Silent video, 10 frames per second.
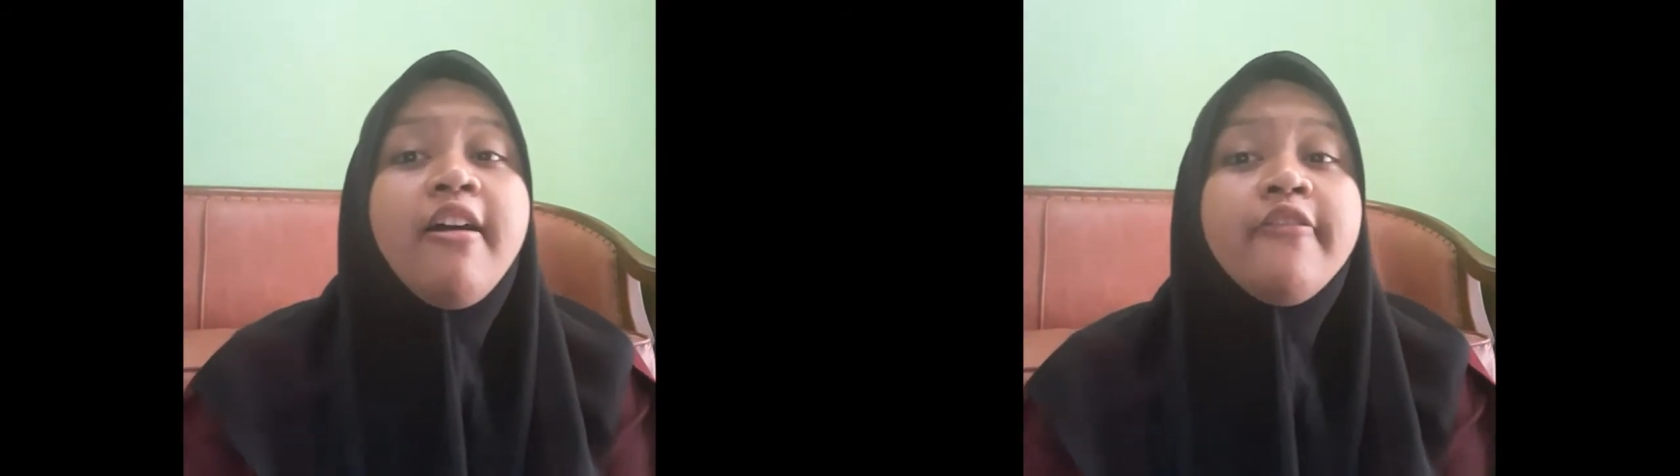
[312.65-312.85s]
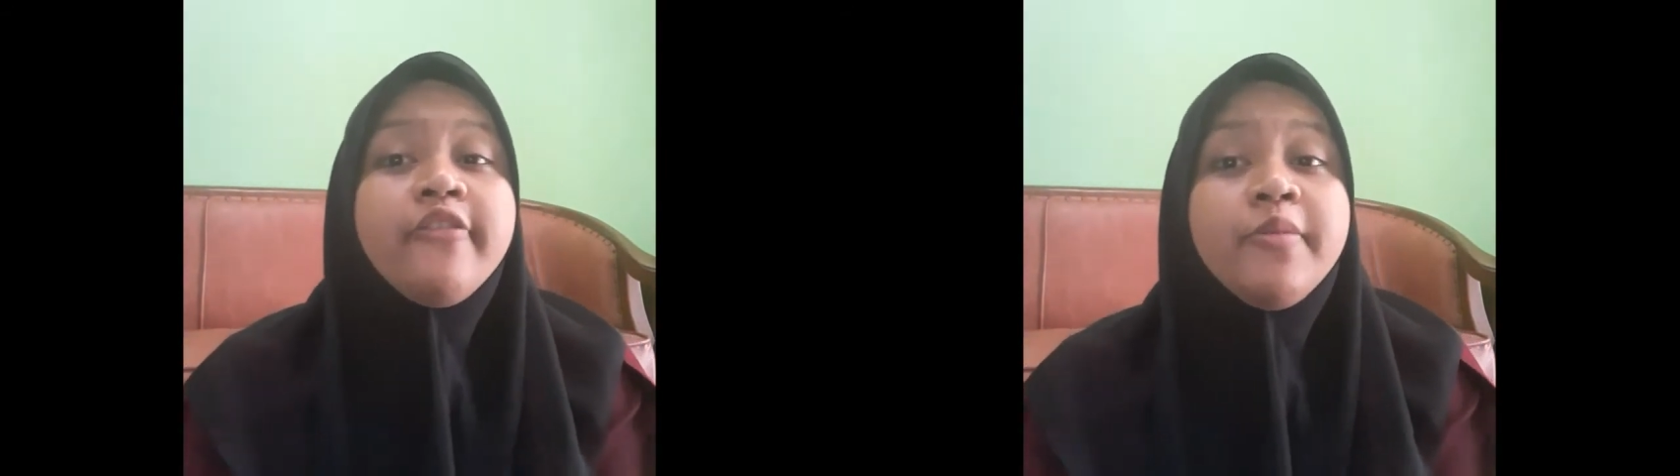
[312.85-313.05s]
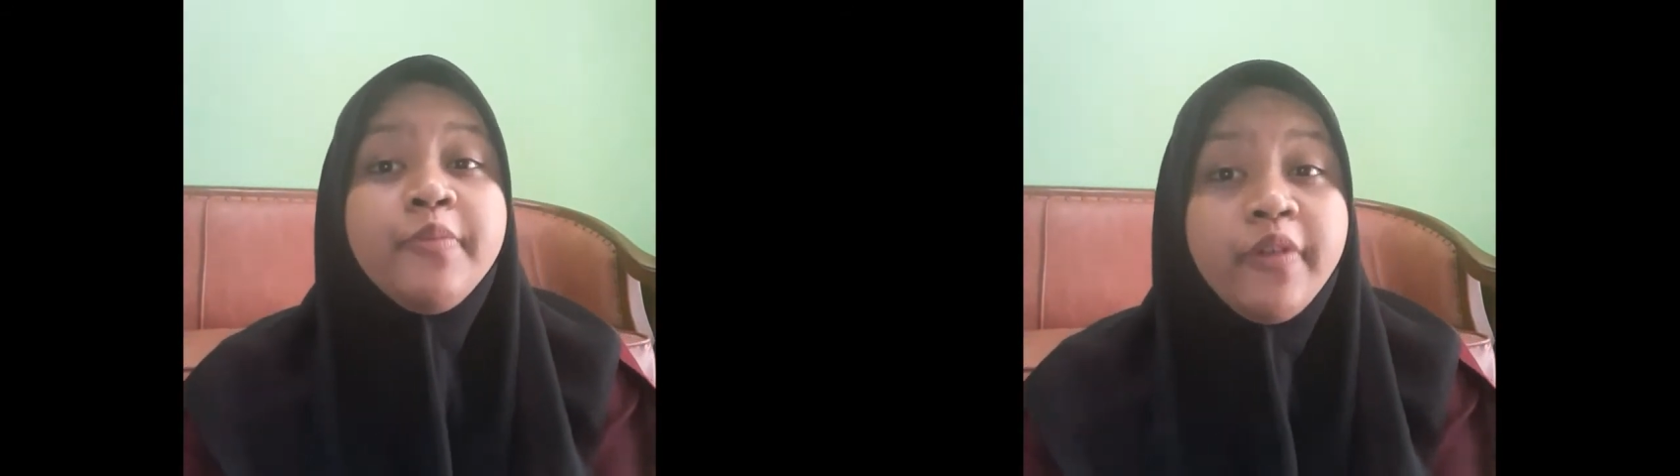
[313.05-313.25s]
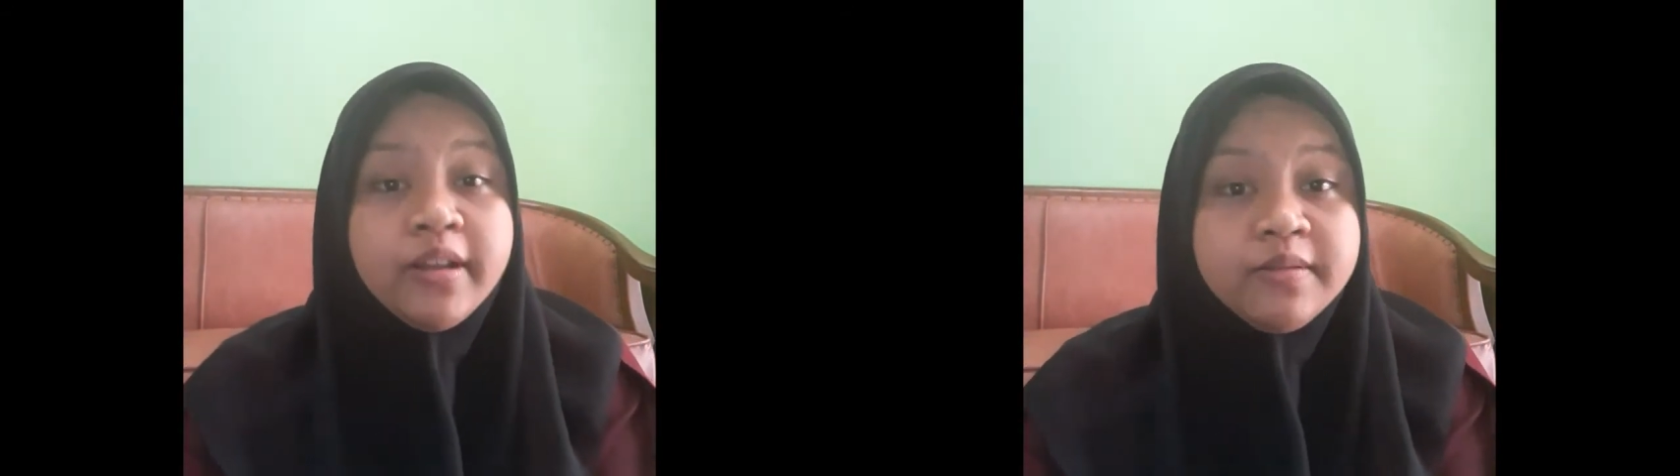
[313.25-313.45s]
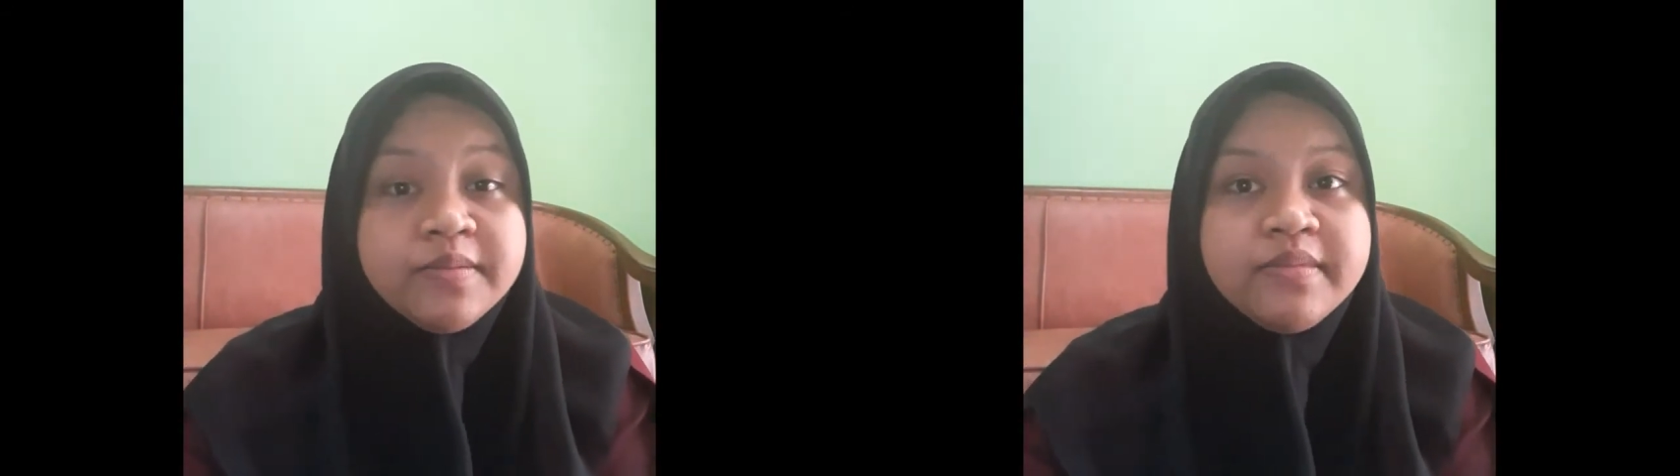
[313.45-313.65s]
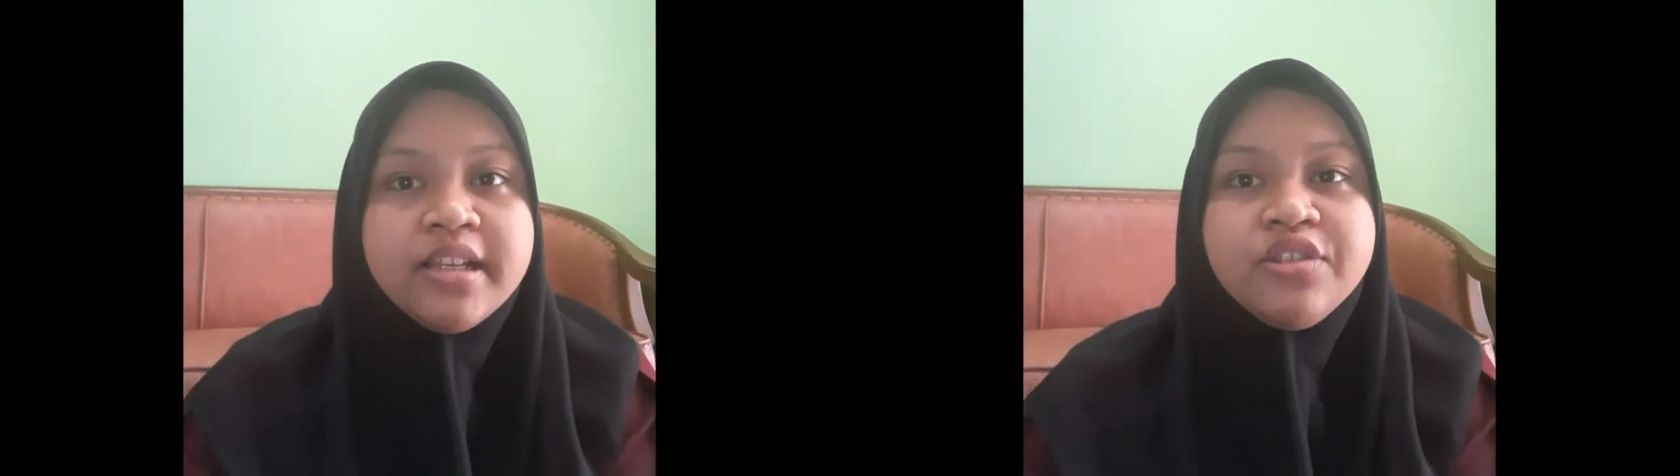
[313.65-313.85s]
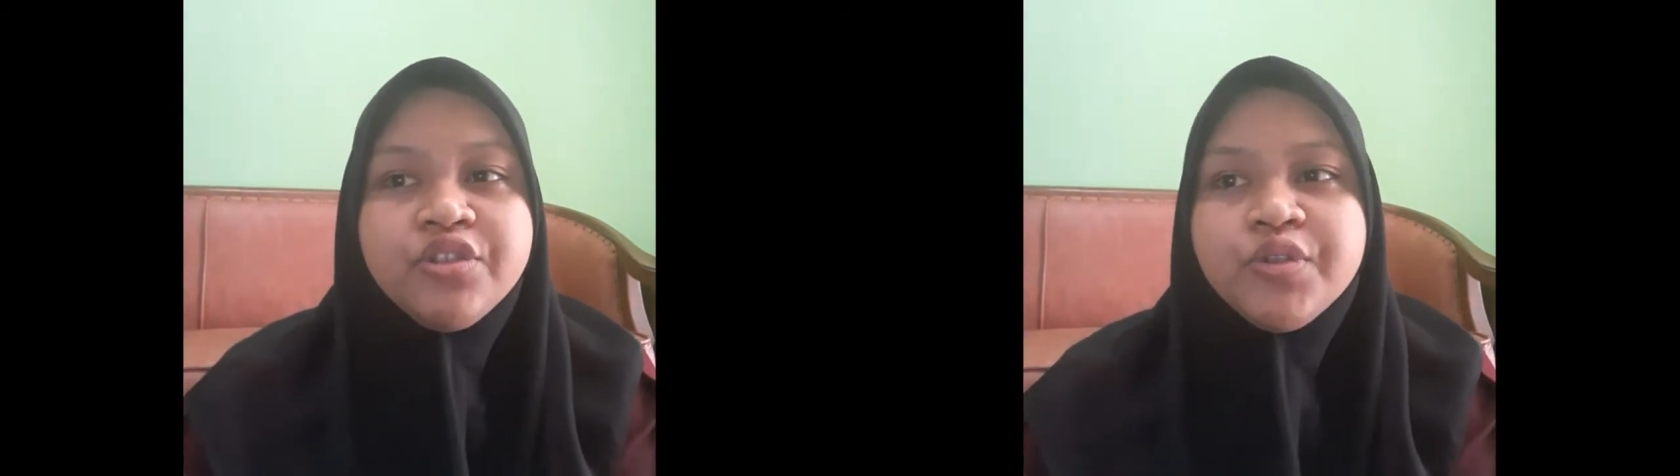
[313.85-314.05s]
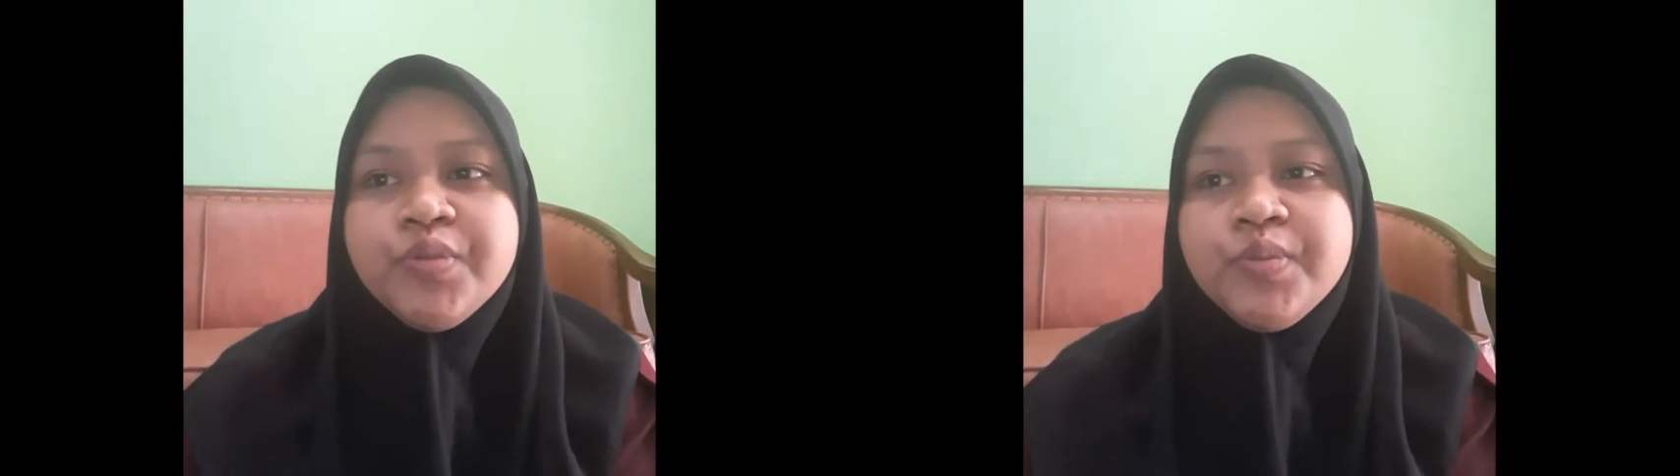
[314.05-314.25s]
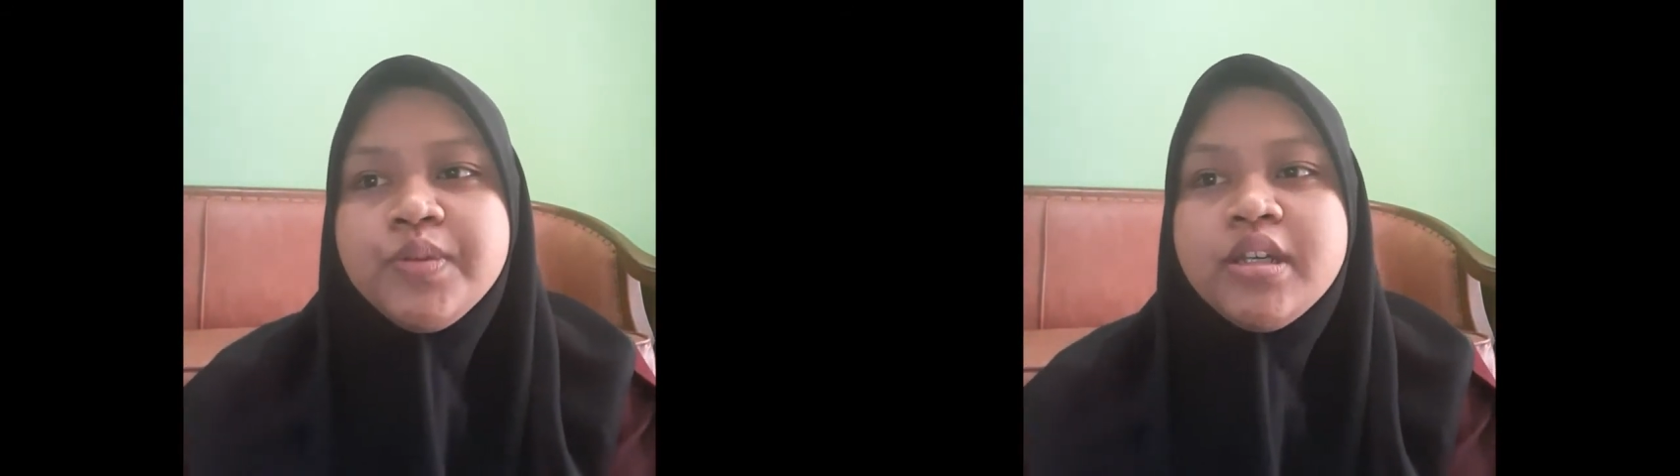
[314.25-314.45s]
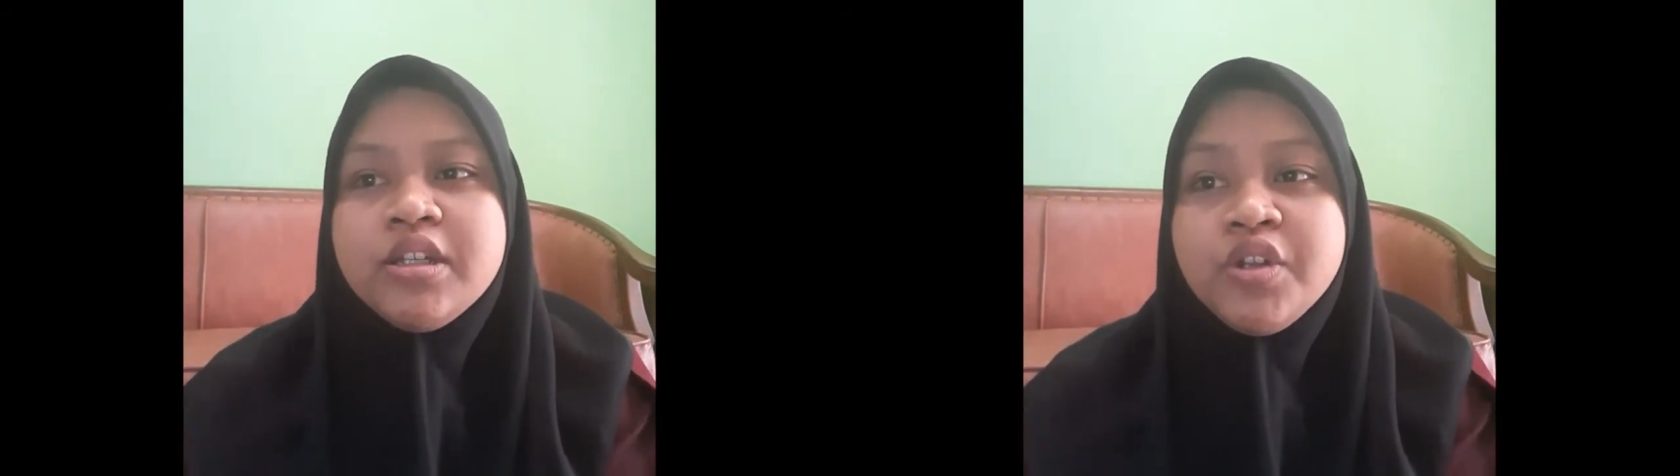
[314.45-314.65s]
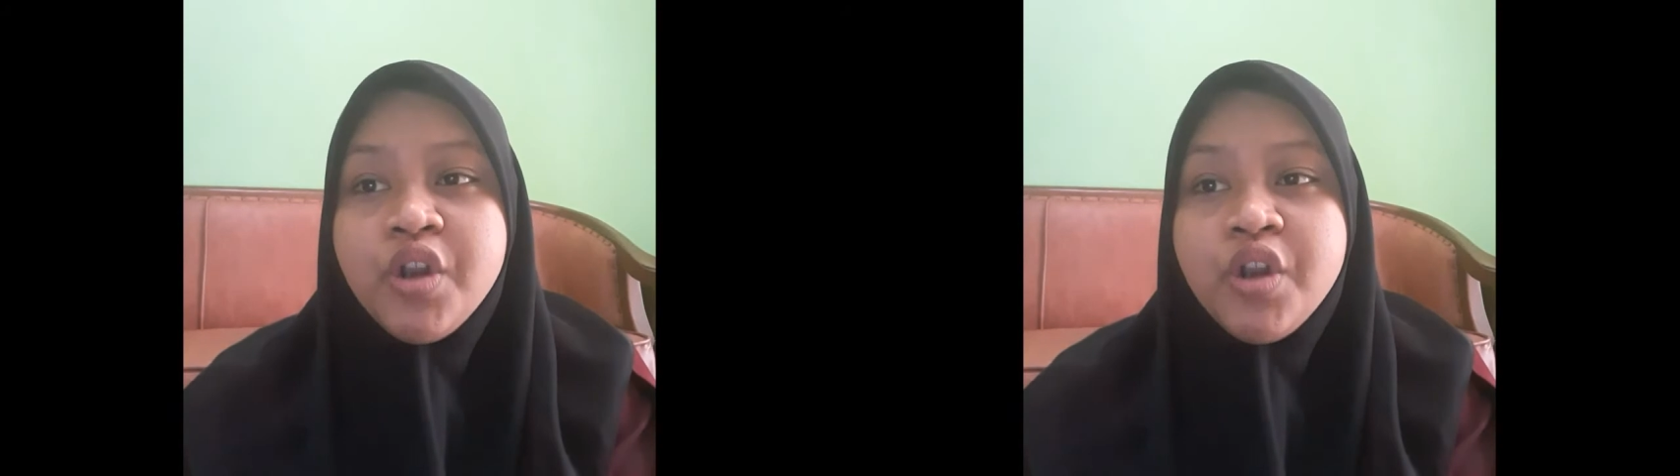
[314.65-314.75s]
of a problem that should be